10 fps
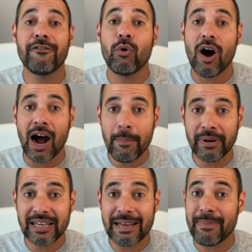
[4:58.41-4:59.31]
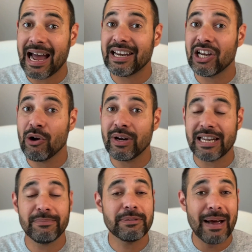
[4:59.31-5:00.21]
for upper limb and lower
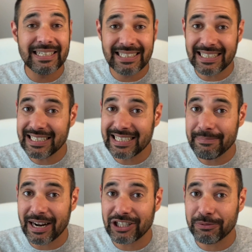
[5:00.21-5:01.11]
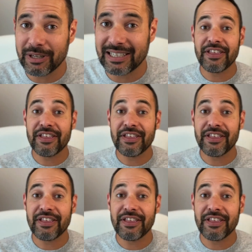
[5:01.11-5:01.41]
limb spasticity management.